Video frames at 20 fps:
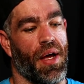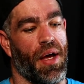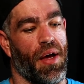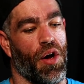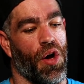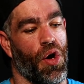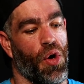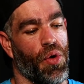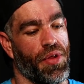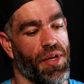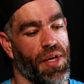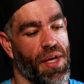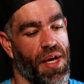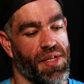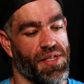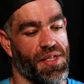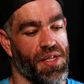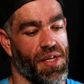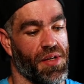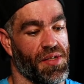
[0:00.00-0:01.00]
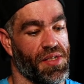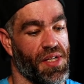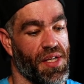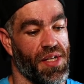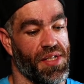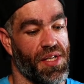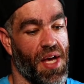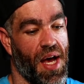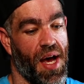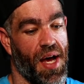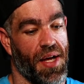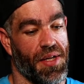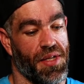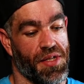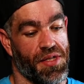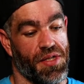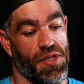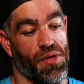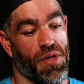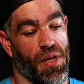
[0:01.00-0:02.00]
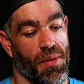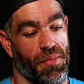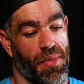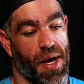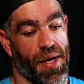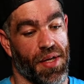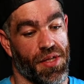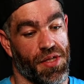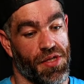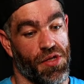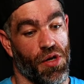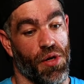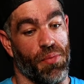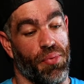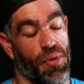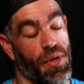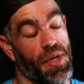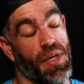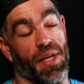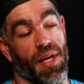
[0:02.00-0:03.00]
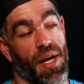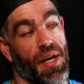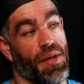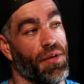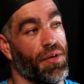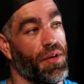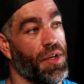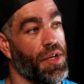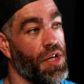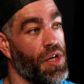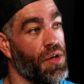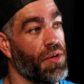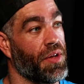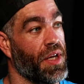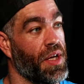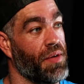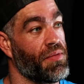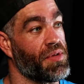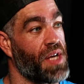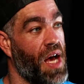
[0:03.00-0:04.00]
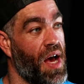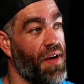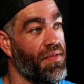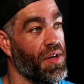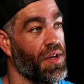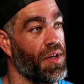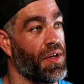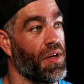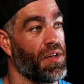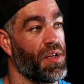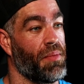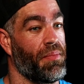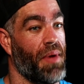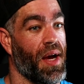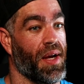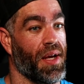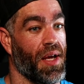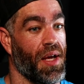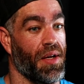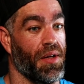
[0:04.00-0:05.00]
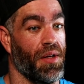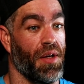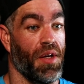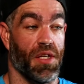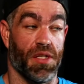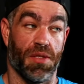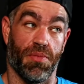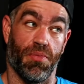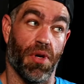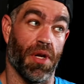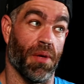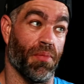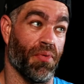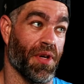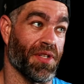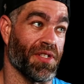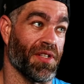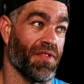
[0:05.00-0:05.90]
all the ACLs that he's had to still come back and start putting together the year that he was having on the back end, it's pretty impressive.